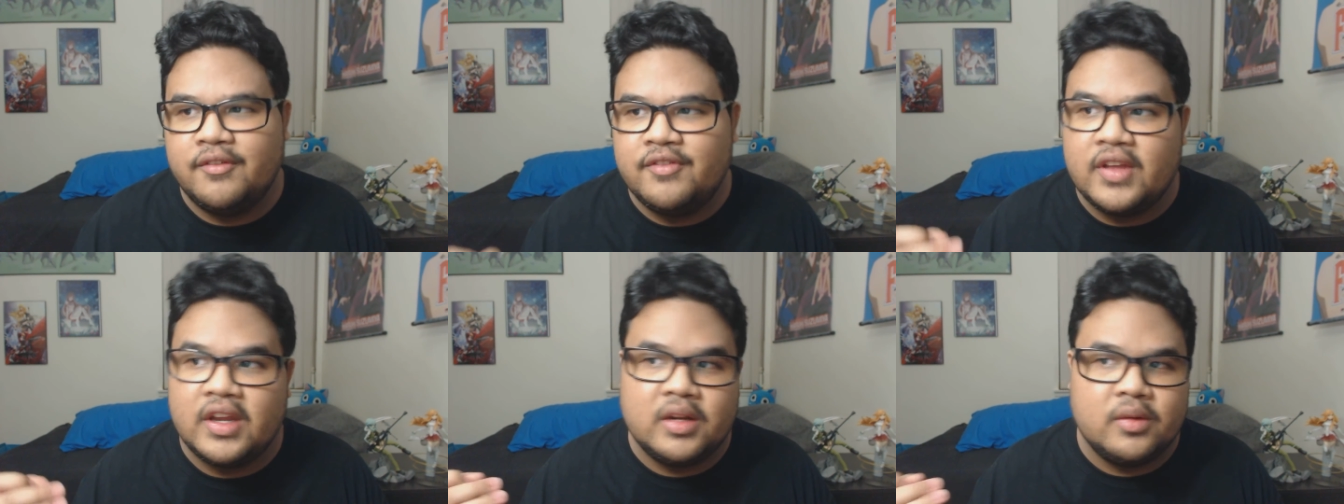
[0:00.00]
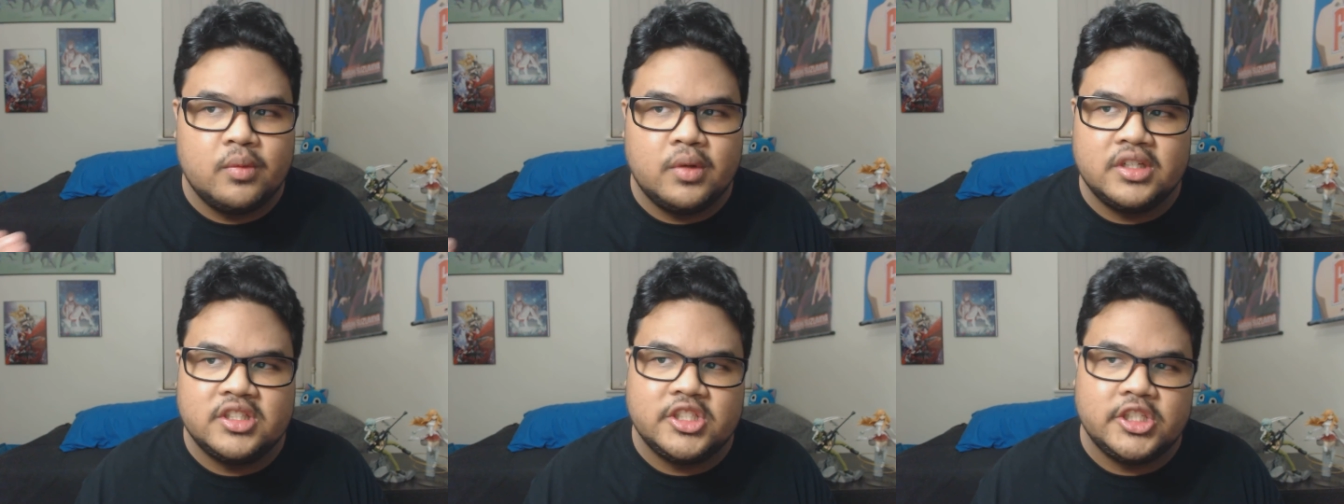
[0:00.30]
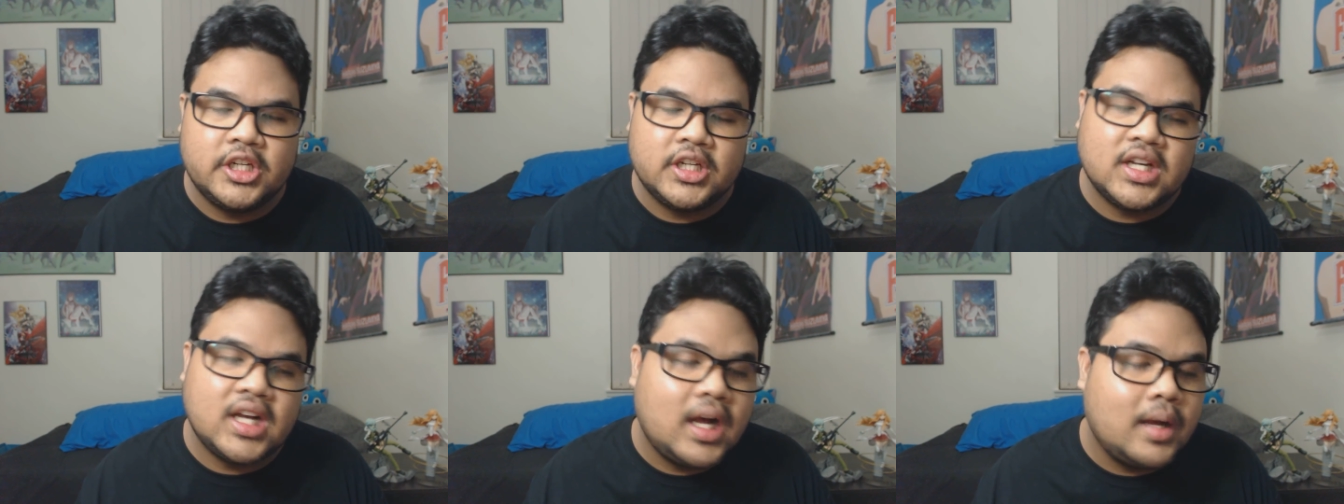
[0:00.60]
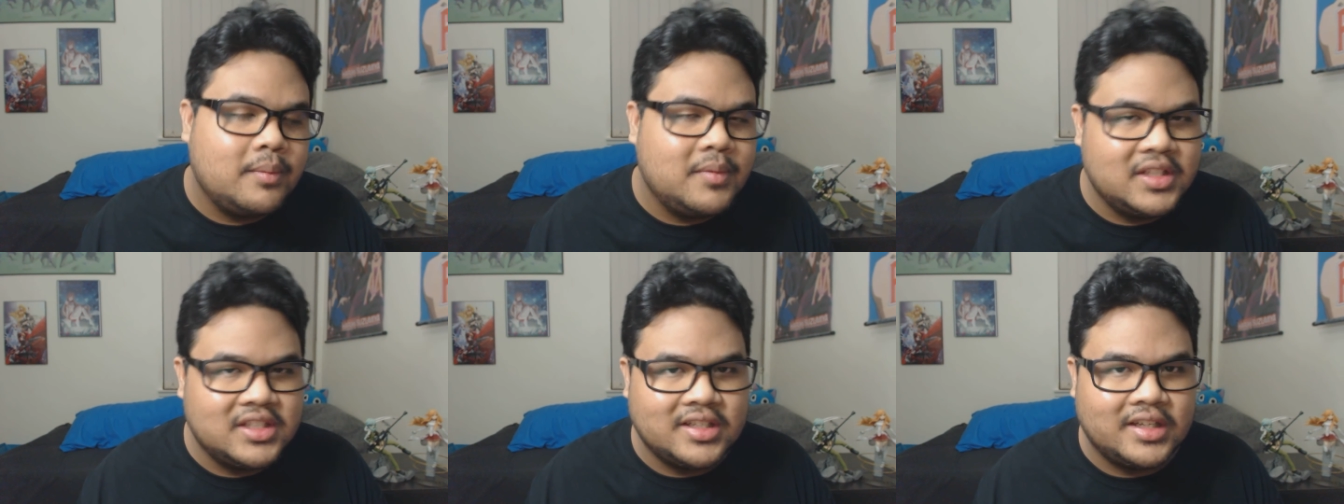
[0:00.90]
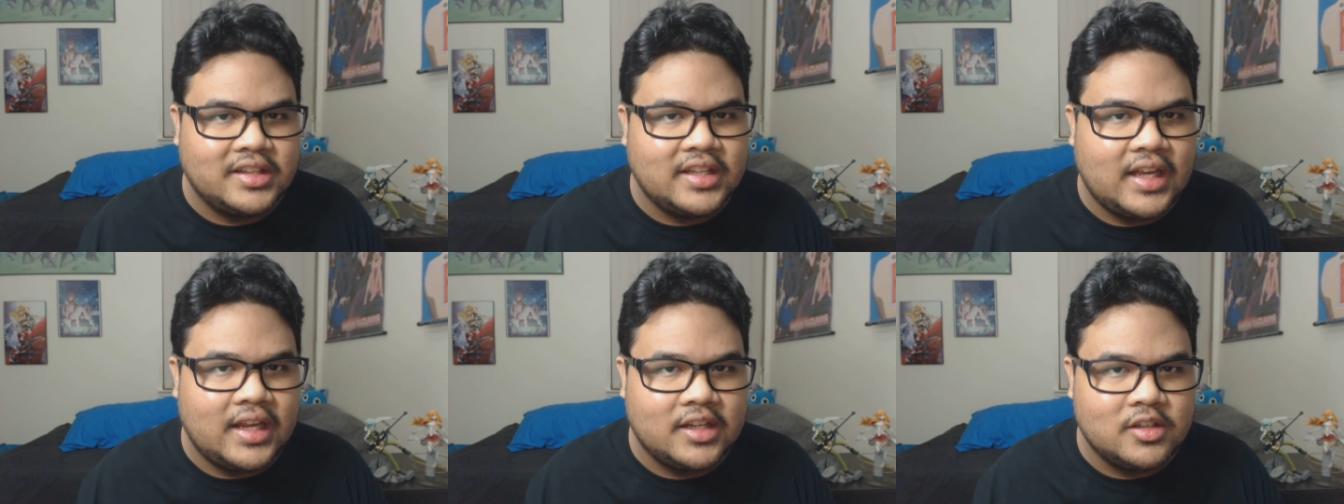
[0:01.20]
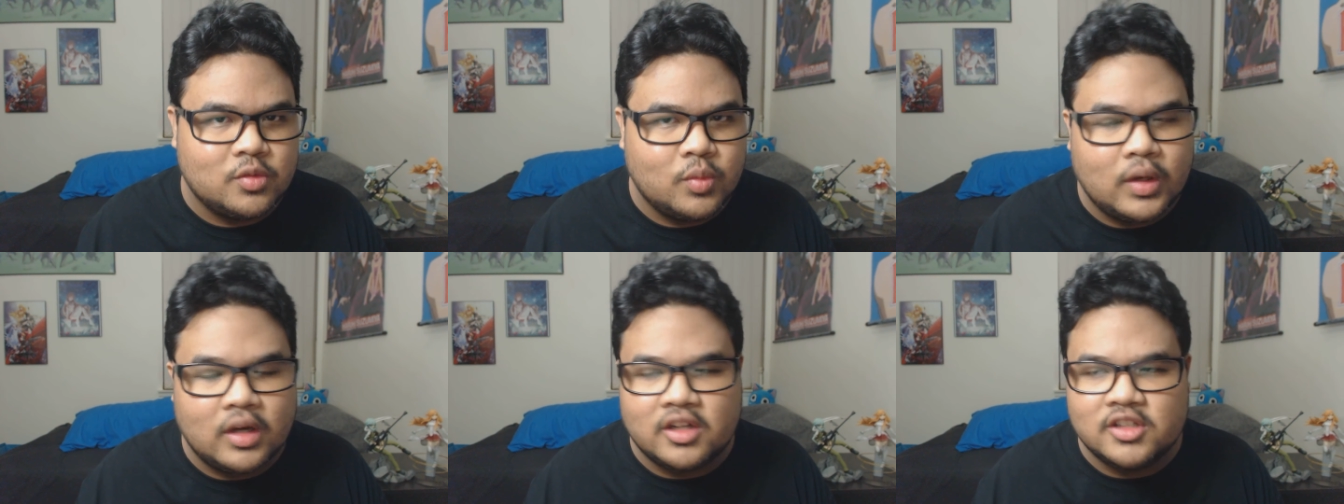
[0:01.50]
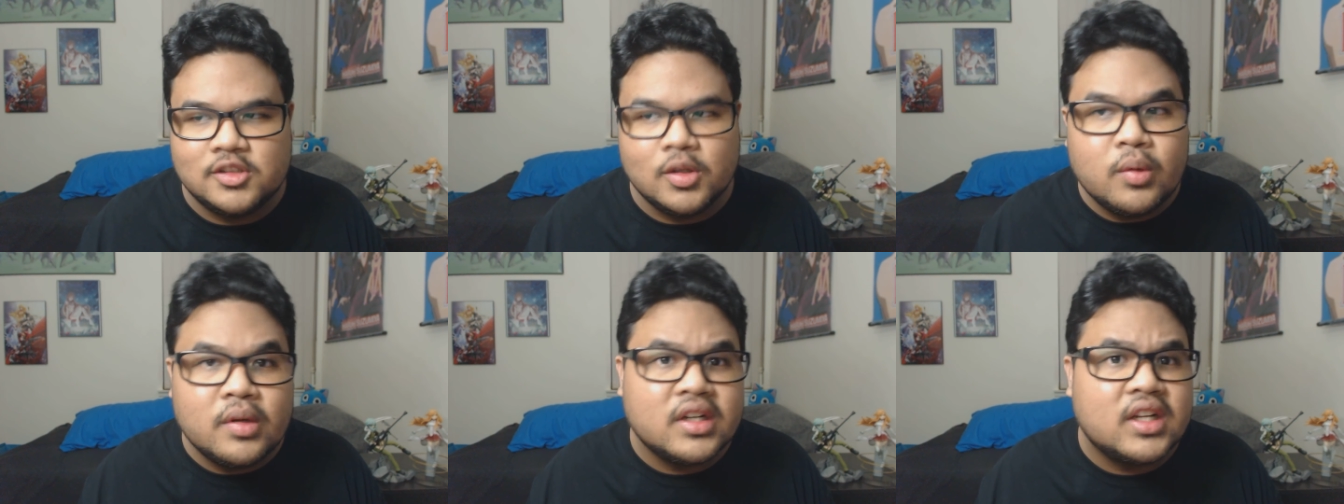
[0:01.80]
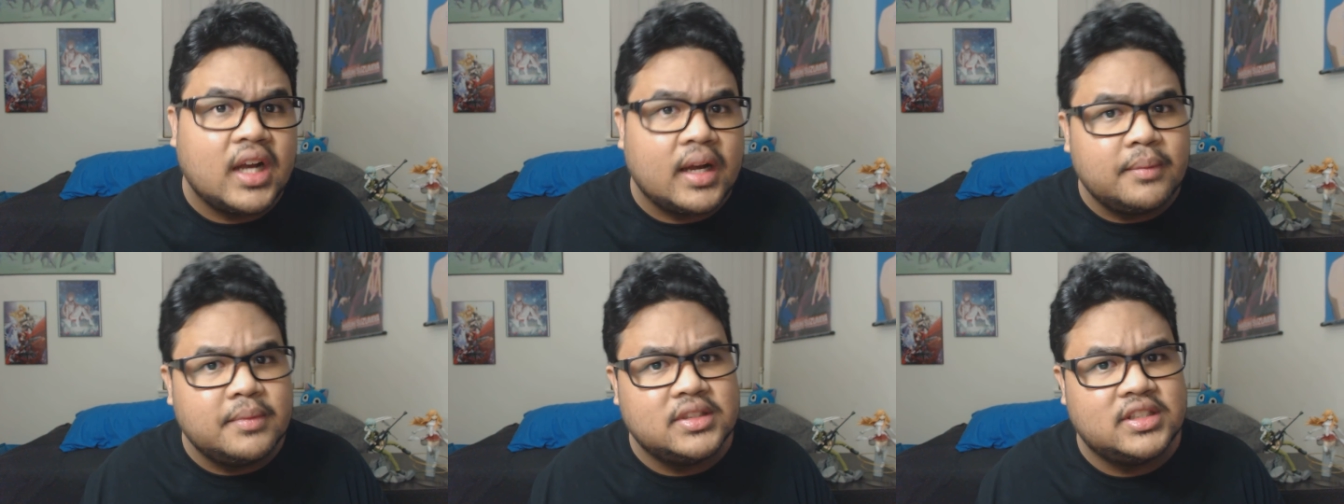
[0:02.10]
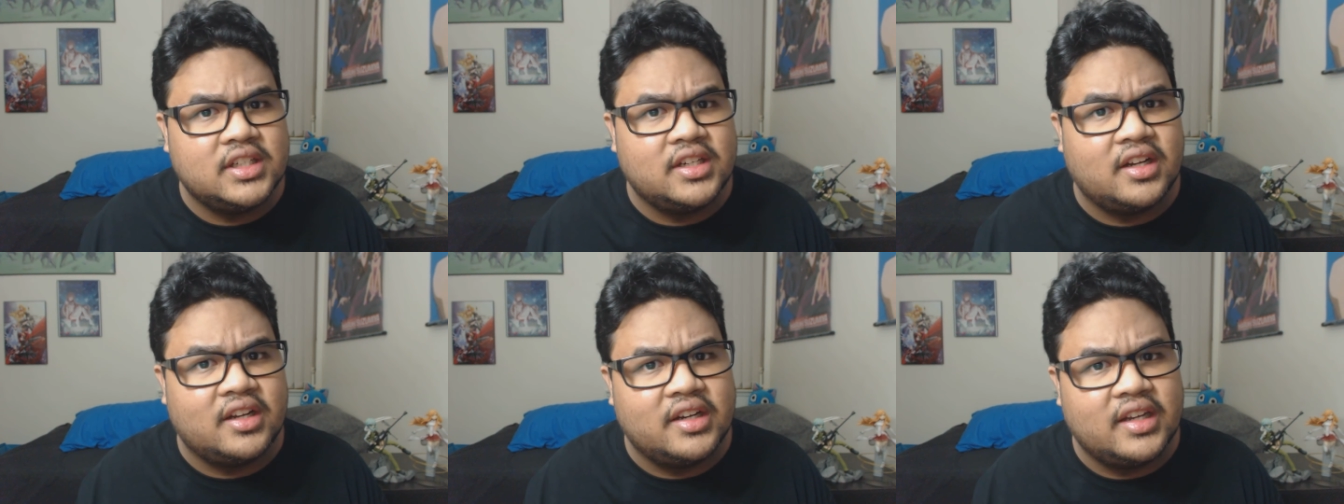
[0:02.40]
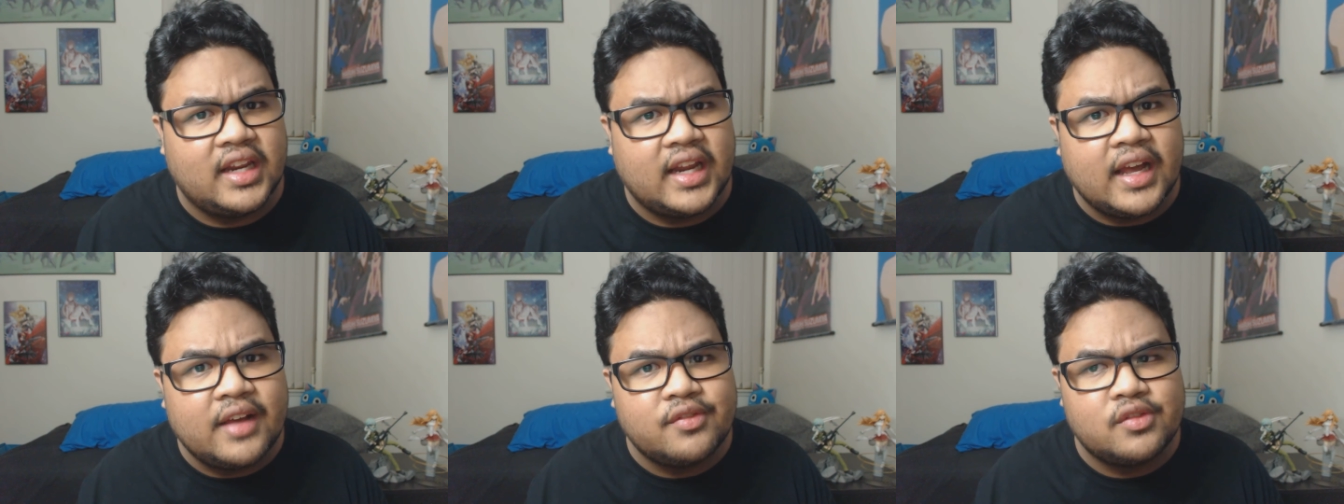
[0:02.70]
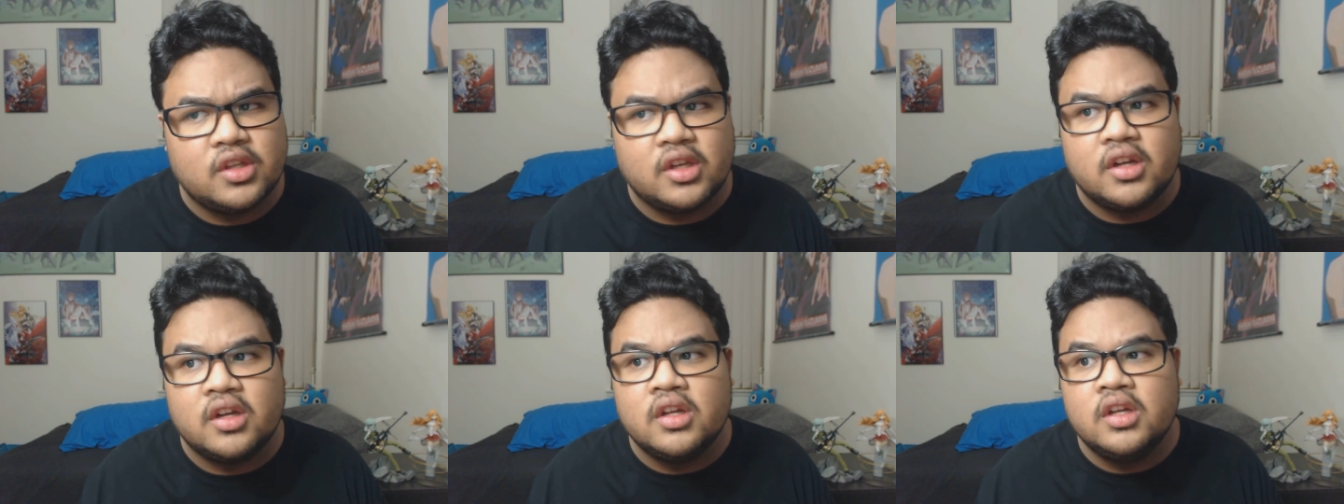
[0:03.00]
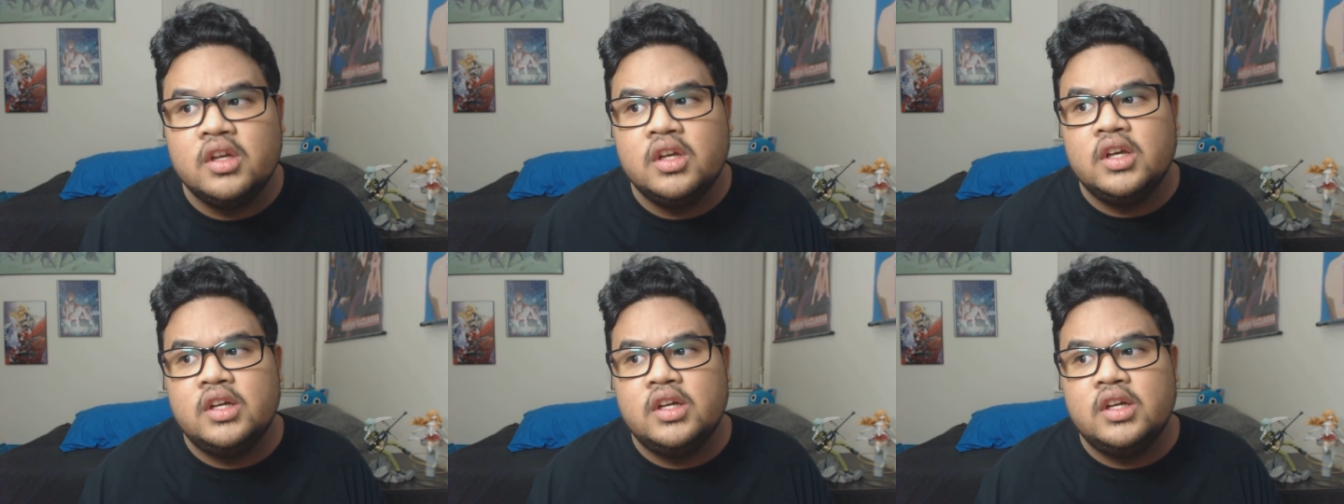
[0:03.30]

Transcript: If anyone's gonna comment on that as well, because no one commented on it after.